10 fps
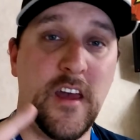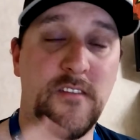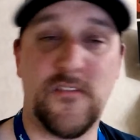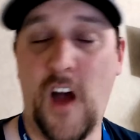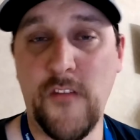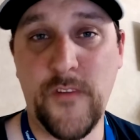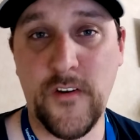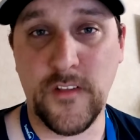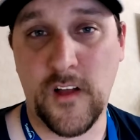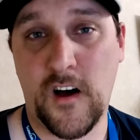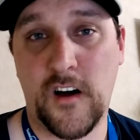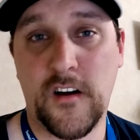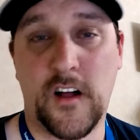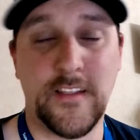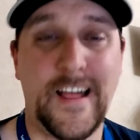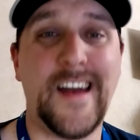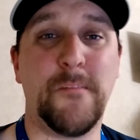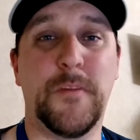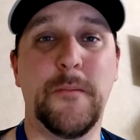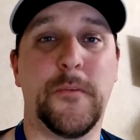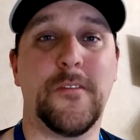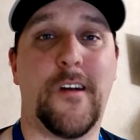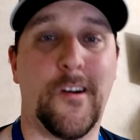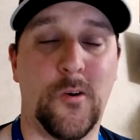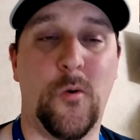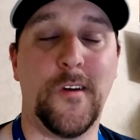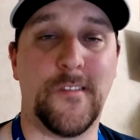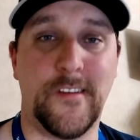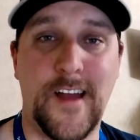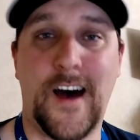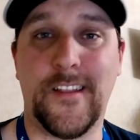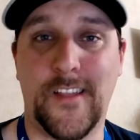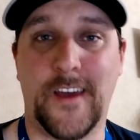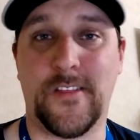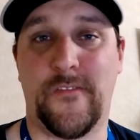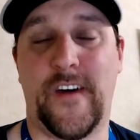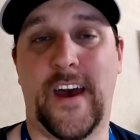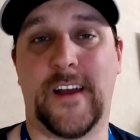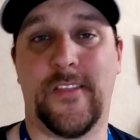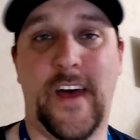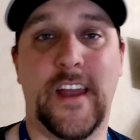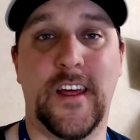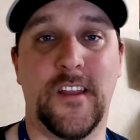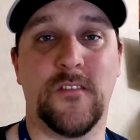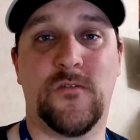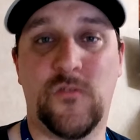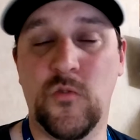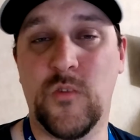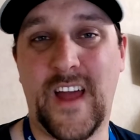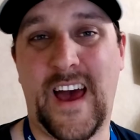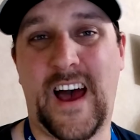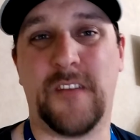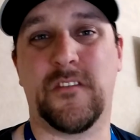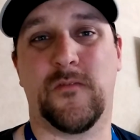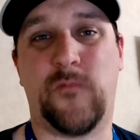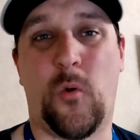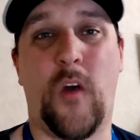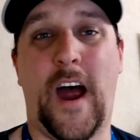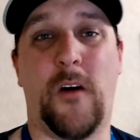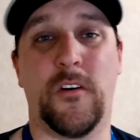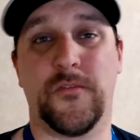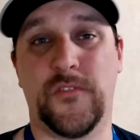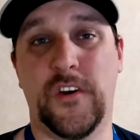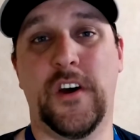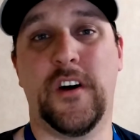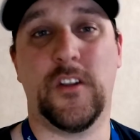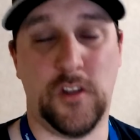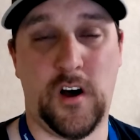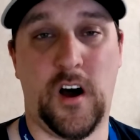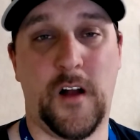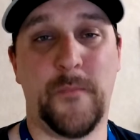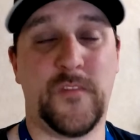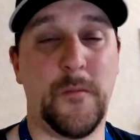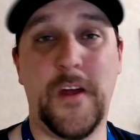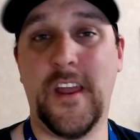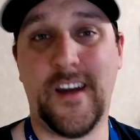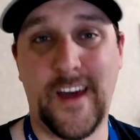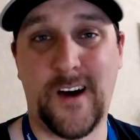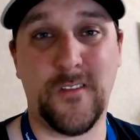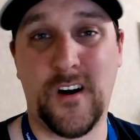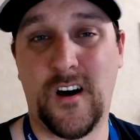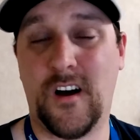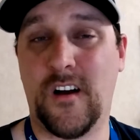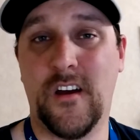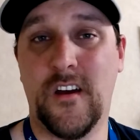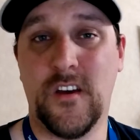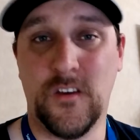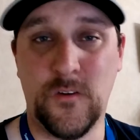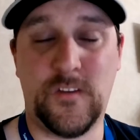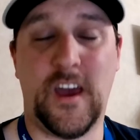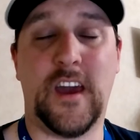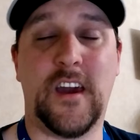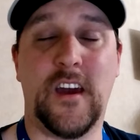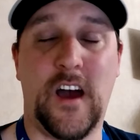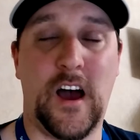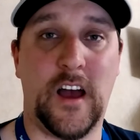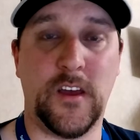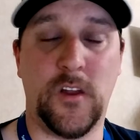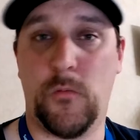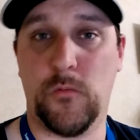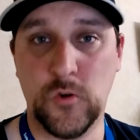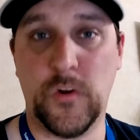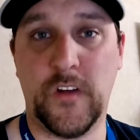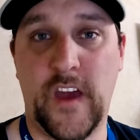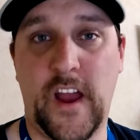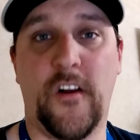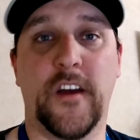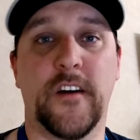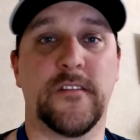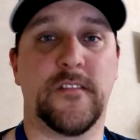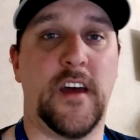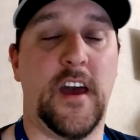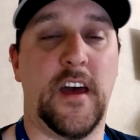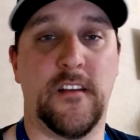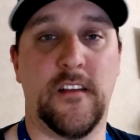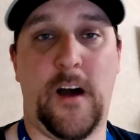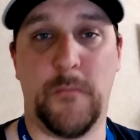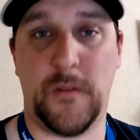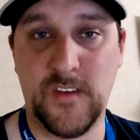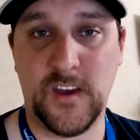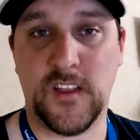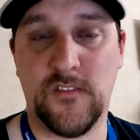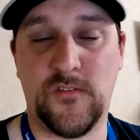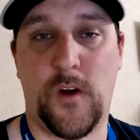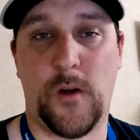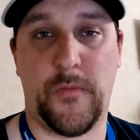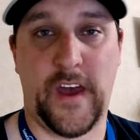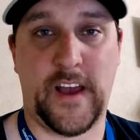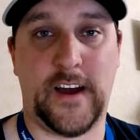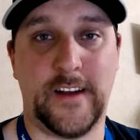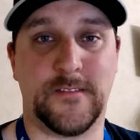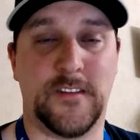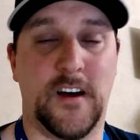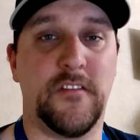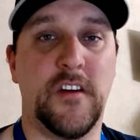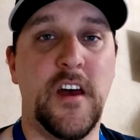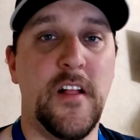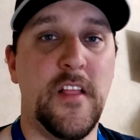It's not very long. A lot of people are going to not like the fact that it is 2.5 to 4 hours long, depending on how long you take, looting the areas and how meticulous you are with that kind of stuff.